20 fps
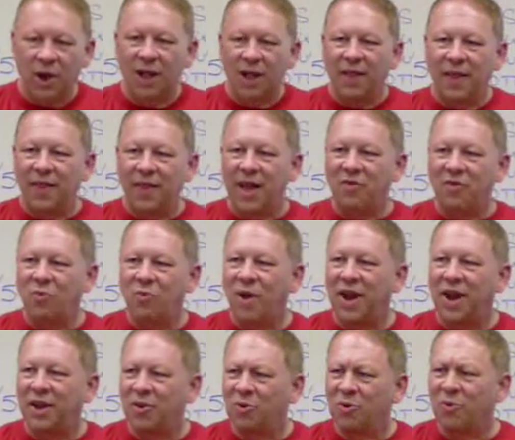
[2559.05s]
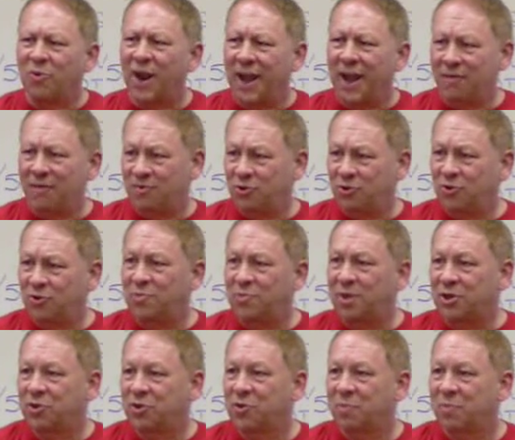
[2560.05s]
that's why you don't want to have too much
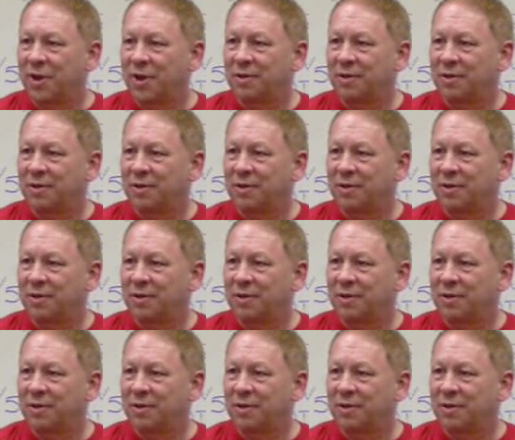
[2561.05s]
open.